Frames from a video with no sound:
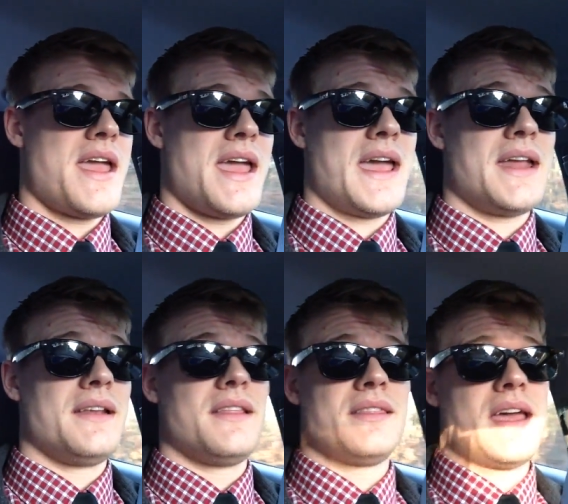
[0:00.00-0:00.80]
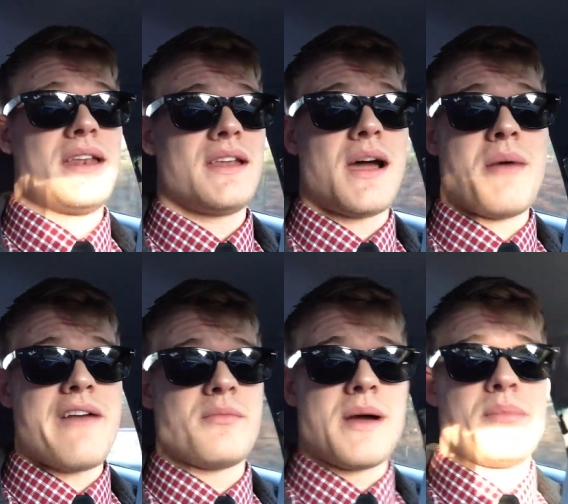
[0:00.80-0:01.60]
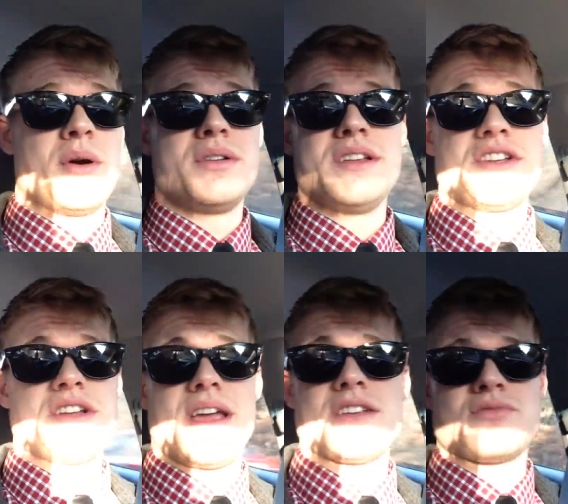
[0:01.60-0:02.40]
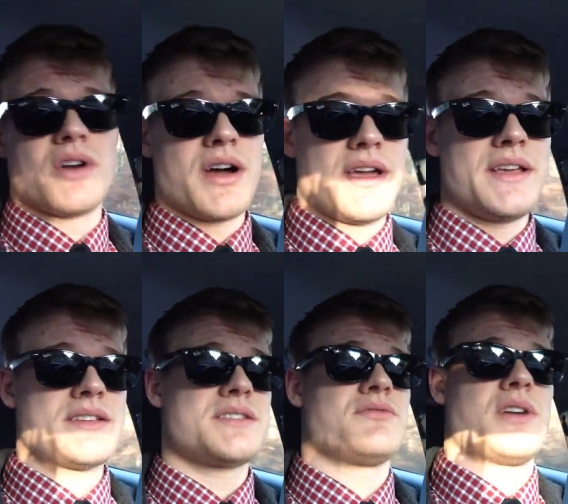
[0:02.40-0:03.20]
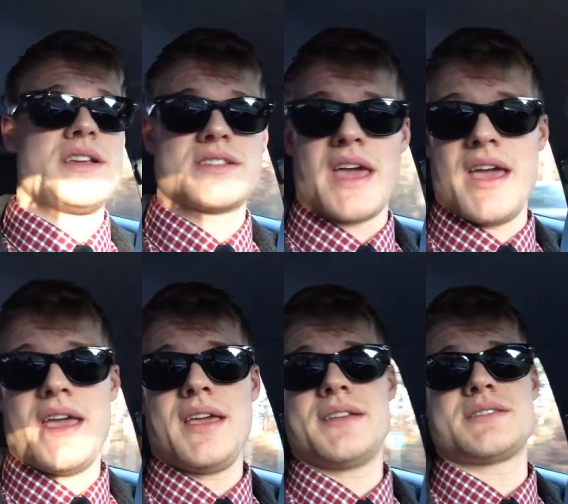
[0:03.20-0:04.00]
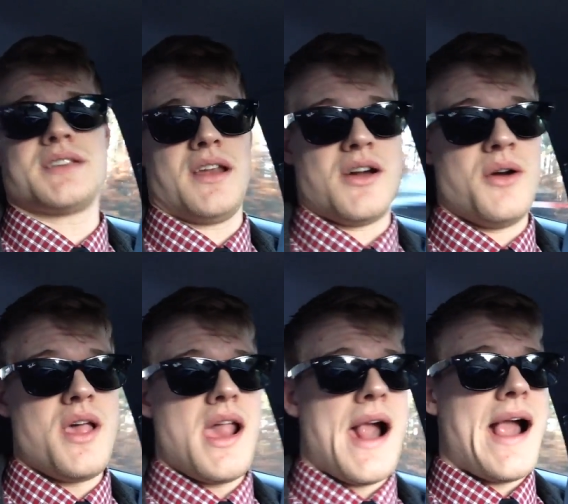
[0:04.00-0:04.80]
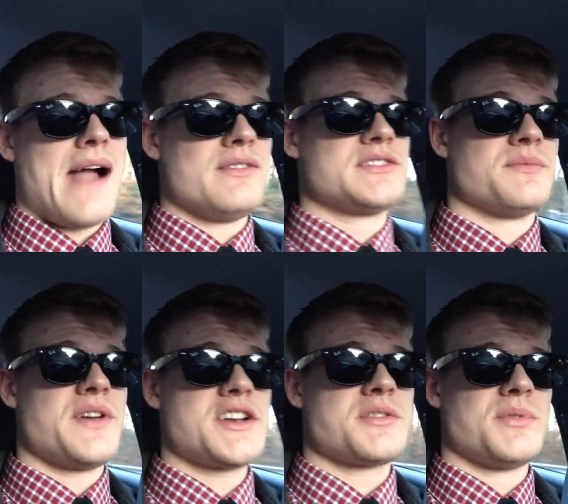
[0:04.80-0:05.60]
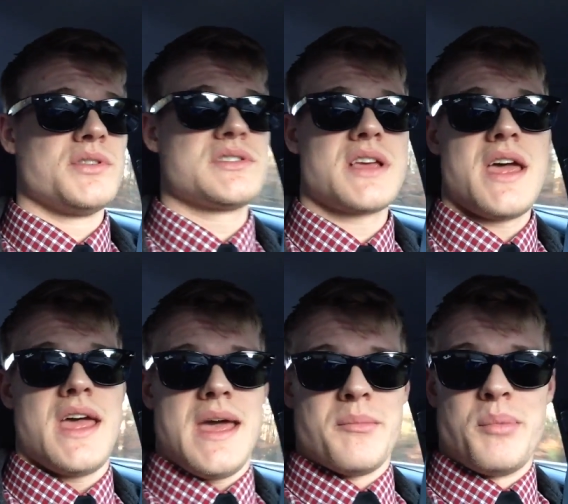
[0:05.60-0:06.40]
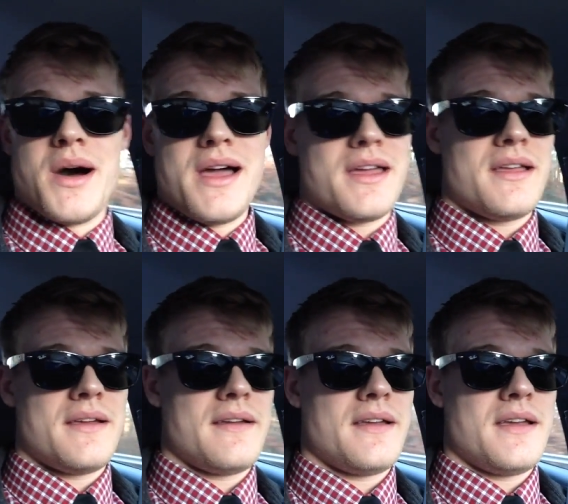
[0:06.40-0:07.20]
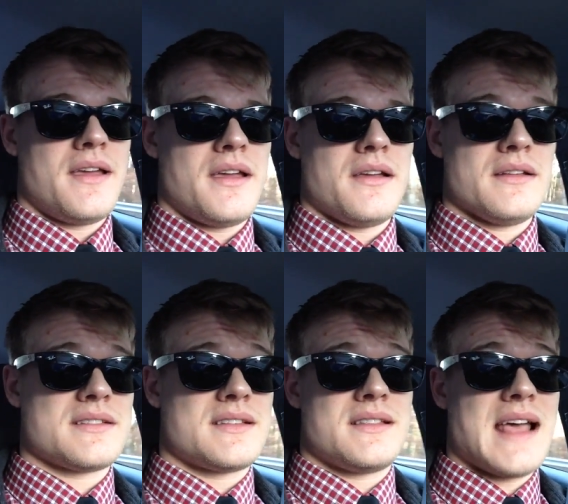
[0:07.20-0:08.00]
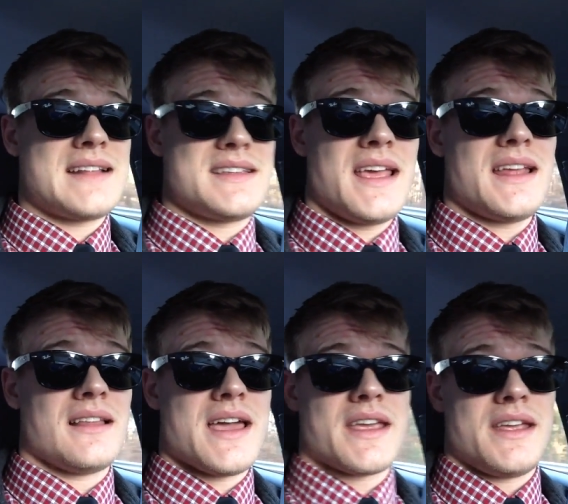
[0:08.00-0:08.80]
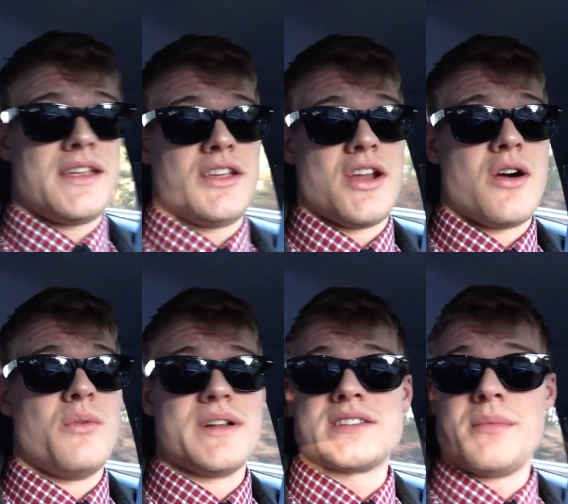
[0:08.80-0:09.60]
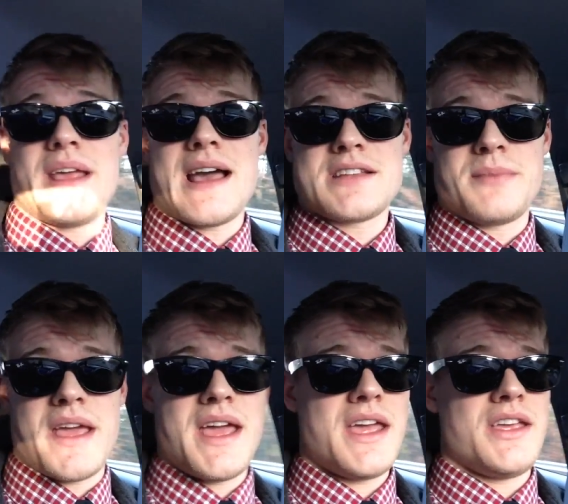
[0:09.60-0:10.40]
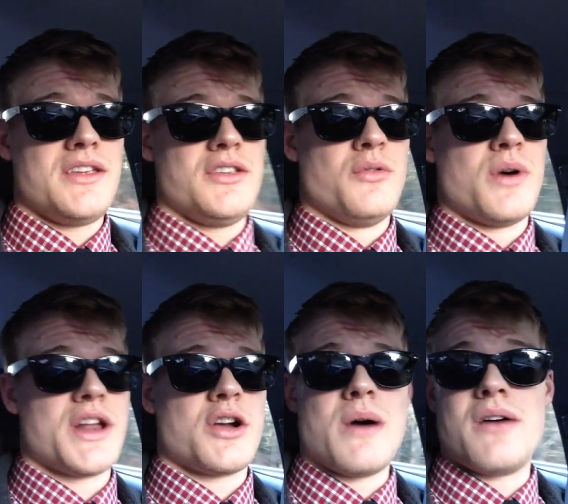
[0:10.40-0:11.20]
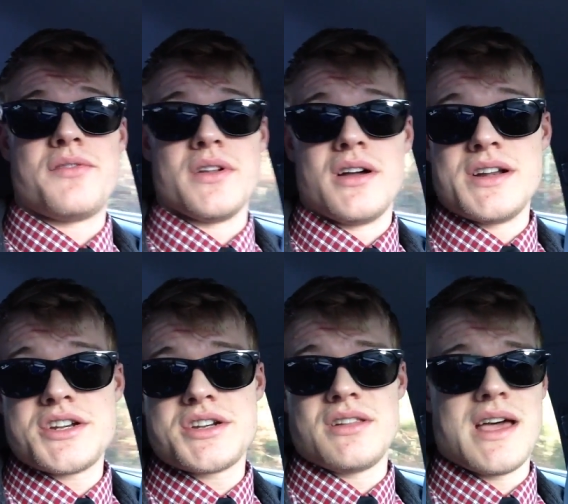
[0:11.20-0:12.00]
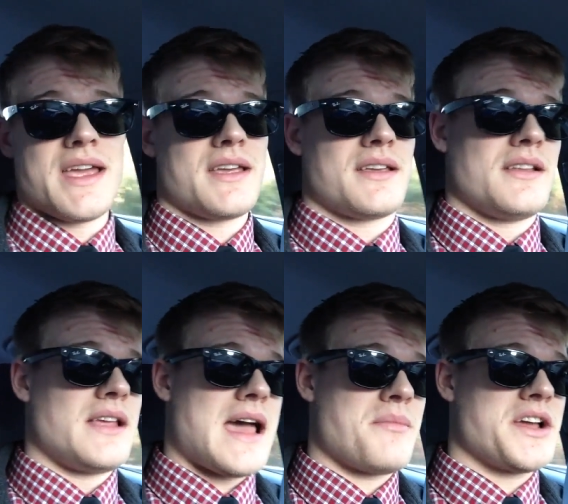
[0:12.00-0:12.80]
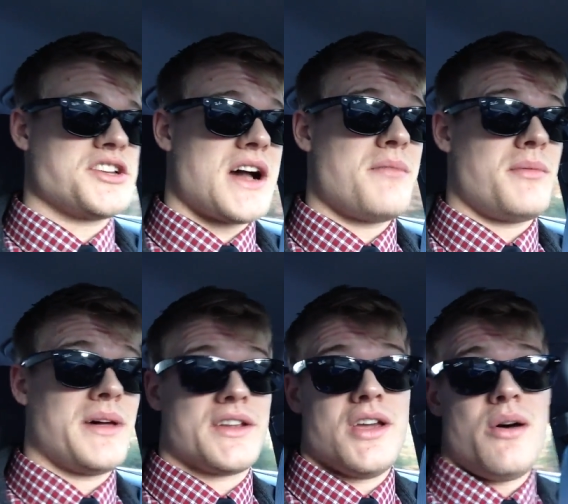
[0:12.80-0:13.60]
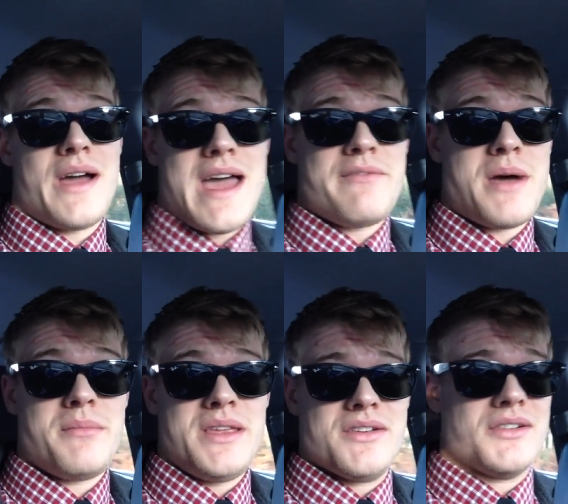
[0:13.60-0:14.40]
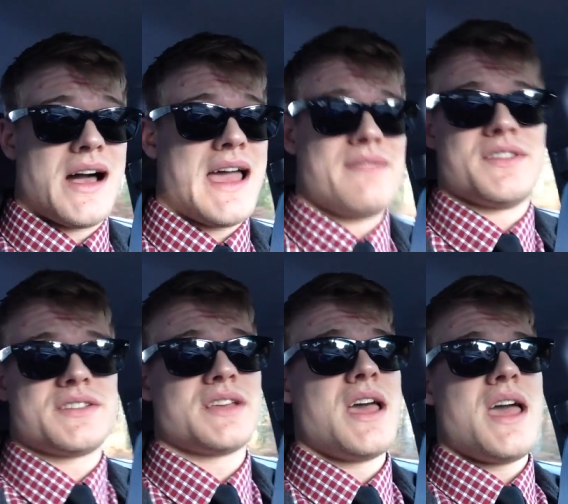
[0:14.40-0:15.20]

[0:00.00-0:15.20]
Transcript: And then I'm having my protein shakes, rice cakes, having some vegetables. But that's it. When somebody asks me, hey, you want to go out for lunch, at my job, I'm like, no, I have my meal. I have this